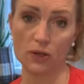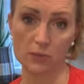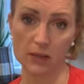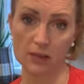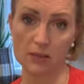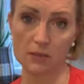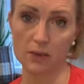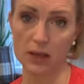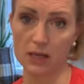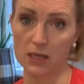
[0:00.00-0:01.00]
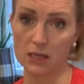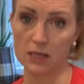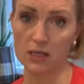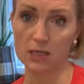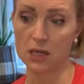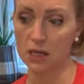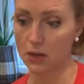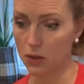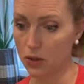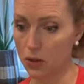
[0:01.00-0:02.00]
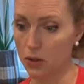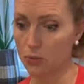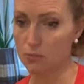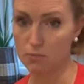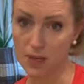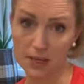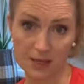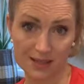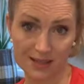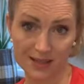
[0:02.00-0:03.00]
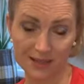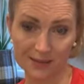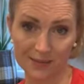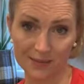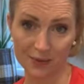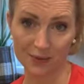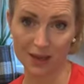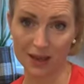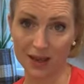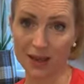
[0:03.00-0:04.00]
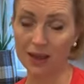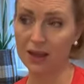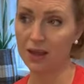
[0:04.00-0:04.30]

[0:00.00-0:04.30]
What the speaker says: with my Instant Pot is meats, okay?